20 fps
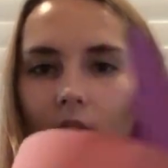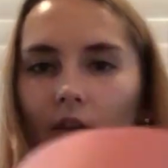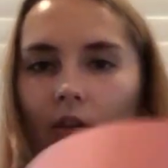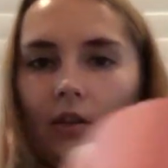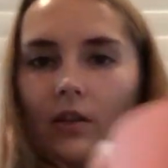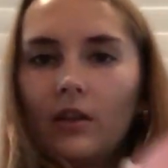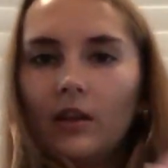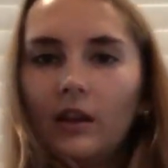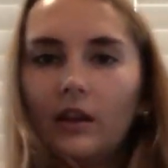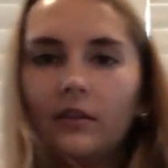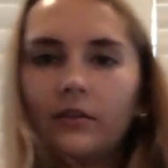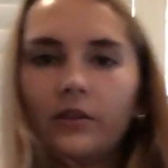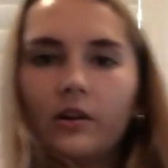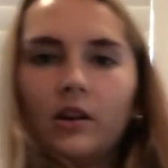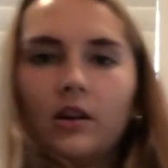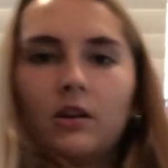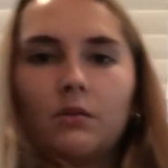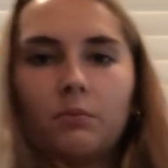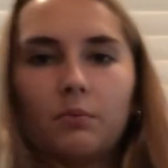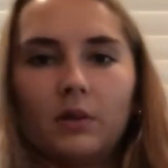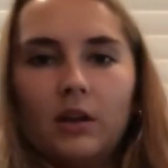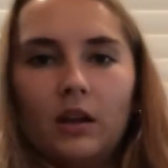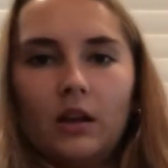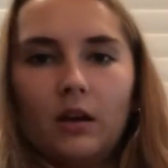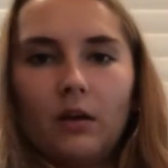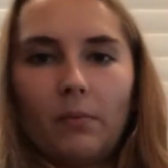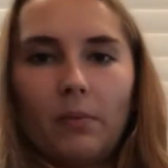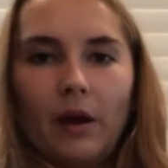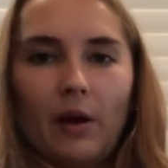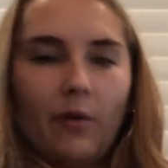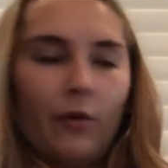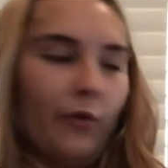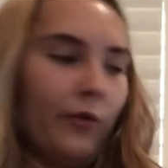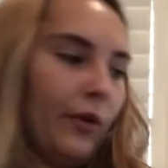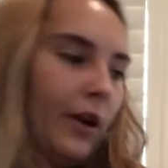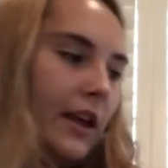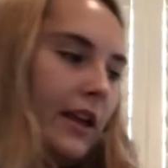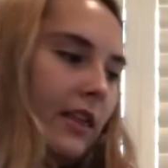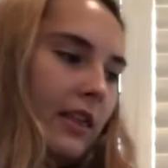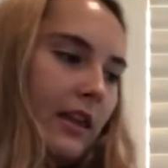These are gonna be about
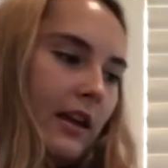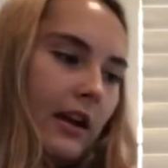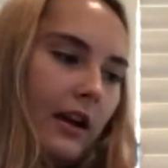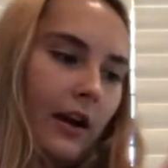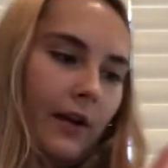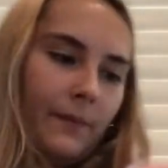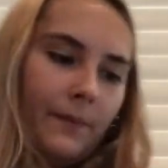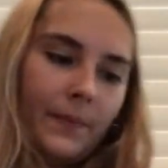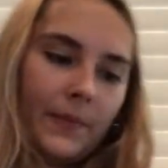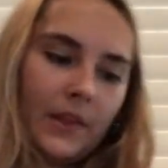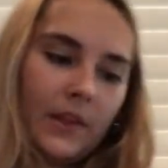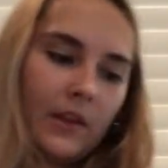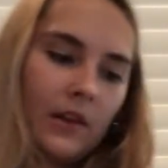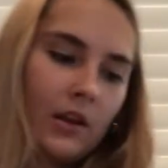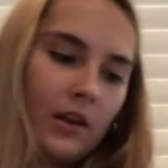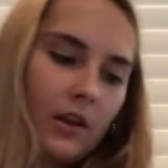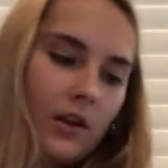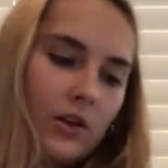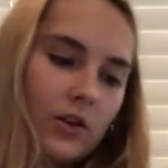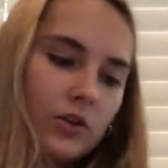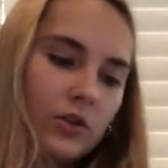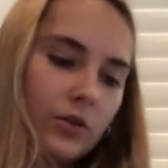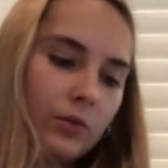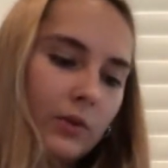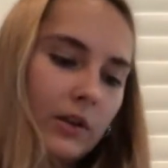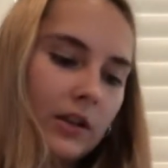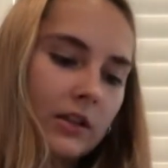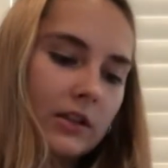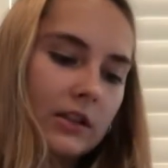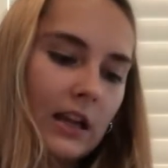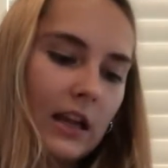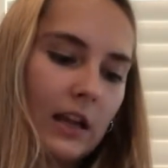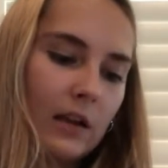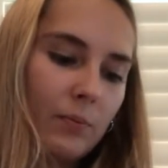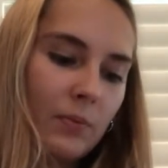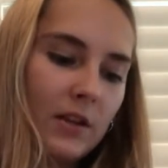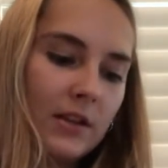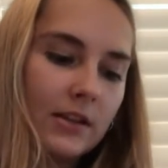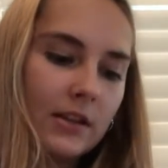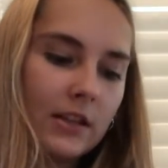right there. So we're gonna take a
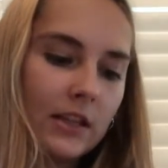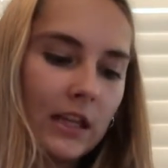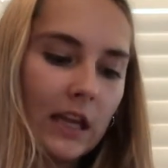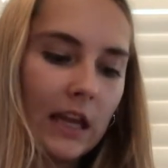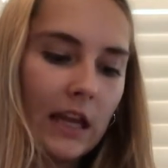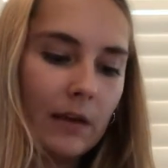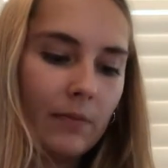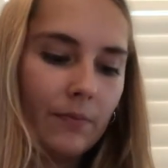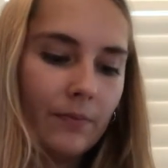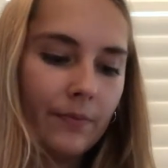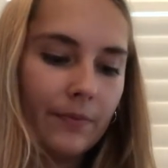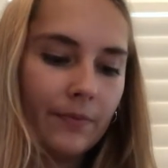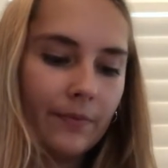piece of tape,